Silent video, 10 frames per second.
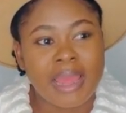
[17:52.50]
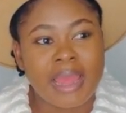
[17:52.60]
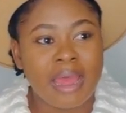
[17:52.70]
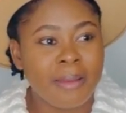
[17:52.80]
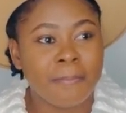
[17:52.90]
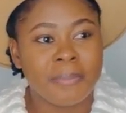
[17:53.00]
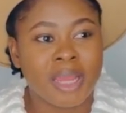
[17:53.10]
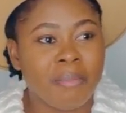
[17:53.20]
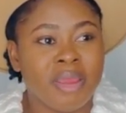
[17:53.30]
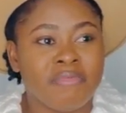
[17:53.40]

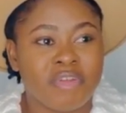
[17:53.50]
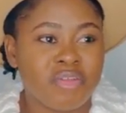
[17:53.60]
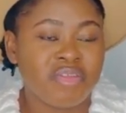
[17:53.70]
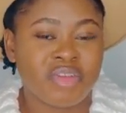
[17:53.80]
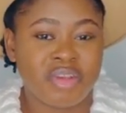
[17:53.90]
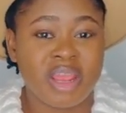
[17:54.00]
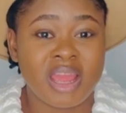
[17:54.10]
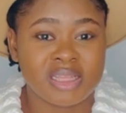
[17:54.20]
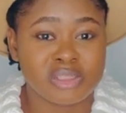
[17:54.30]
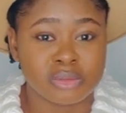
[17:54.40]
I'm a very, very
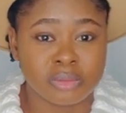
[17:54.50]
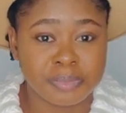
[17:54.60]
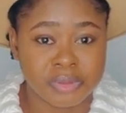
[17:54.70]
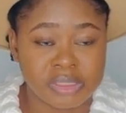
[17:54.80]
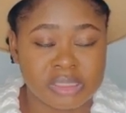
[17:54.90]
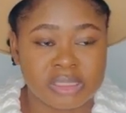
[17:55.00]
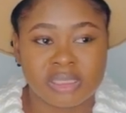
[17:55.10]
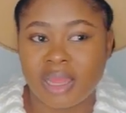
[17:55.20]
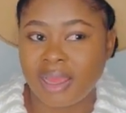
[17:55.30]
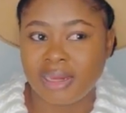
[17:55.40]
hands-on person.
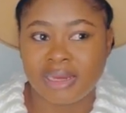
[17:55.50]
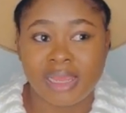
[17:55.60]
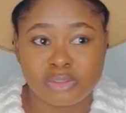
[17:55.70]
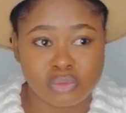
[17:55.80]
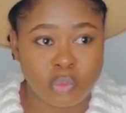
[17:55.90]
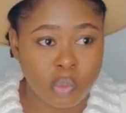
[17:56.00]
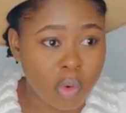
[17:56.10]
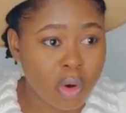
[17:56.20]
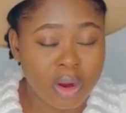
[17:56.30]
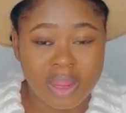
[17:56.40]
I like to
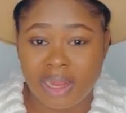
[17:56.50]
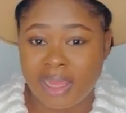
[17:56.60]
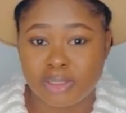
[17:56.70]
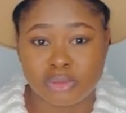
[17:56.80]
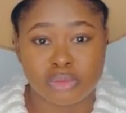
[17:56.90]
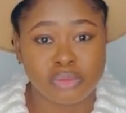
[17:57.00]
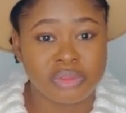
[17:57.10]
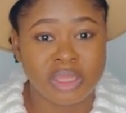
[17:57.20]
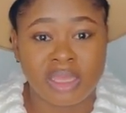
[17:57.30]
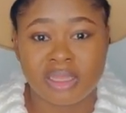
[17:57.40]
walk, I like to do
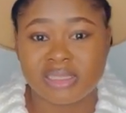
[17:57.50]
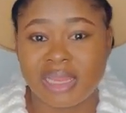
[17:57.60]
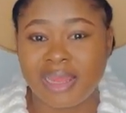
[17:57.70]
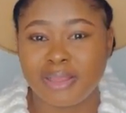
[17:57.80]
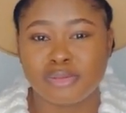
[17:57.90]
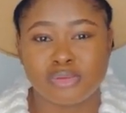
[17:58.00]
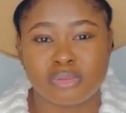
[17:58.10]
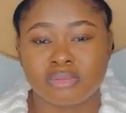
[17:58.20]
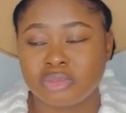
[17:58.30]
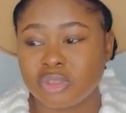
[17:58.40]
things, I like to
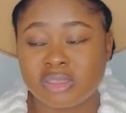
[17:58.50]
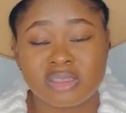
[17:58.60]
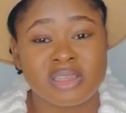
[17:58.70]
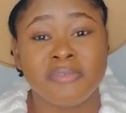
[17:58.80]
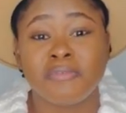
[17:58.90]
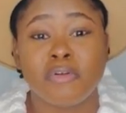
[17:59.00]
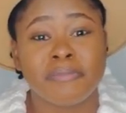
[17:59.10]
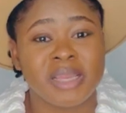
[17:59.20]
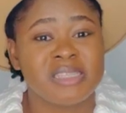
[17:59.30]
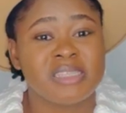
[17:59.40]
just involve
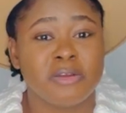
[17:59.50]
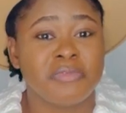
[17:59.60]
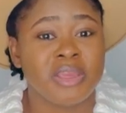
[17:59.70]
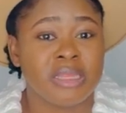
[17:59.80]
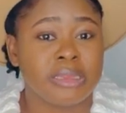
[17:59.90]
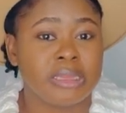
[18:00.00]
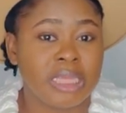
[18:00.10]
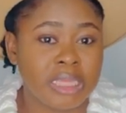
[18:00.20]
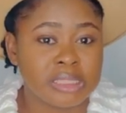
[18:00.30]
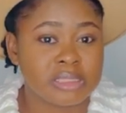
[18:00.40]
myself in
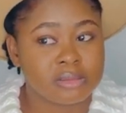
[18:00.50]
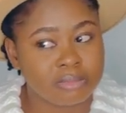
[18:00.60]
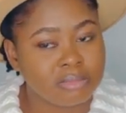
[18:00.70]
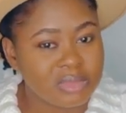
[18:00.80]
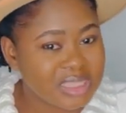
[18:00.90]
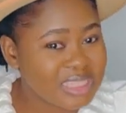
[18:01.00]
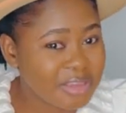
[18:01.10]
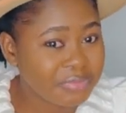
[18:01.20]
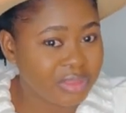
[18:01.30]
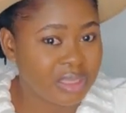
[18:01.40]
things,
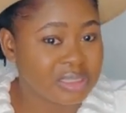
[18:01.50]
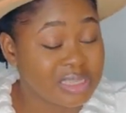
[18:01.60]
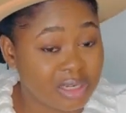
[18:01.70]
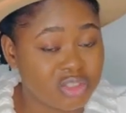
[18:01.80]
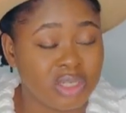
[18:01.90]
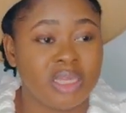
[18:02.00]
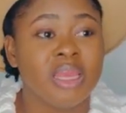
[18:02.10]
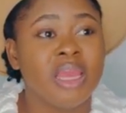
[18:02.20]
safe things actually.